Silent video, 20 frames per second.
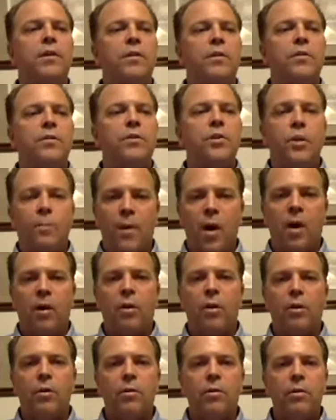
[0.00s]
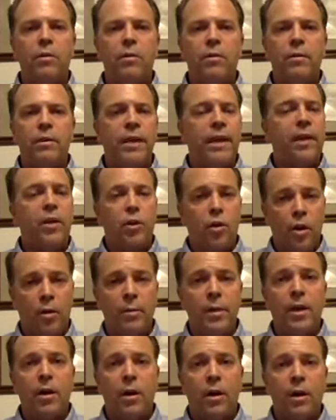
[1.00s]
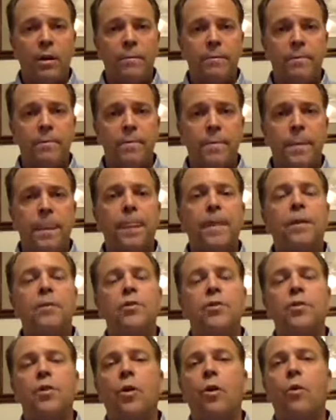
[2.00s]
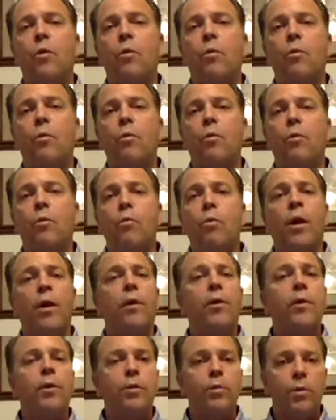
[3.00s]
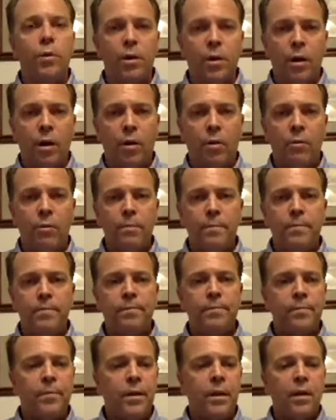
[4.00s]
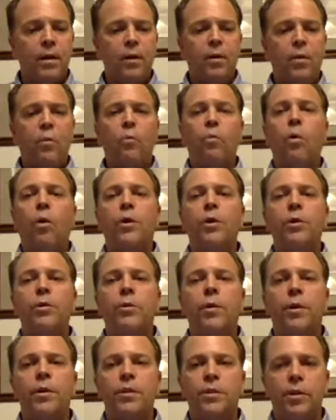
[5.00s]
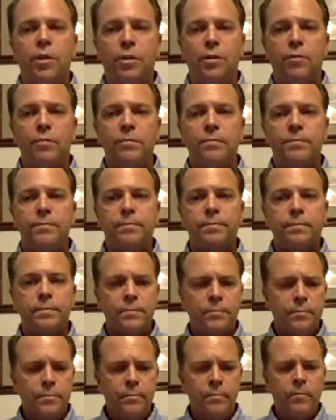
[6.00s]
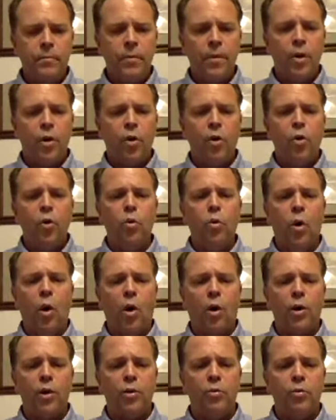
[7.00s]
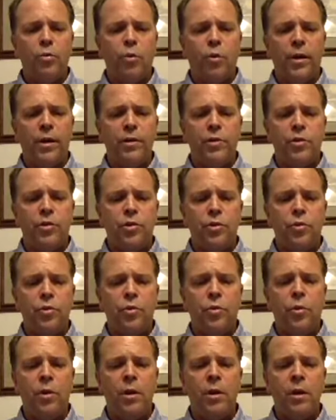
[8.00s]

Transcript: Tomorrow, it could all be gone. So where are you going to go? What are you going to do? Who are you going to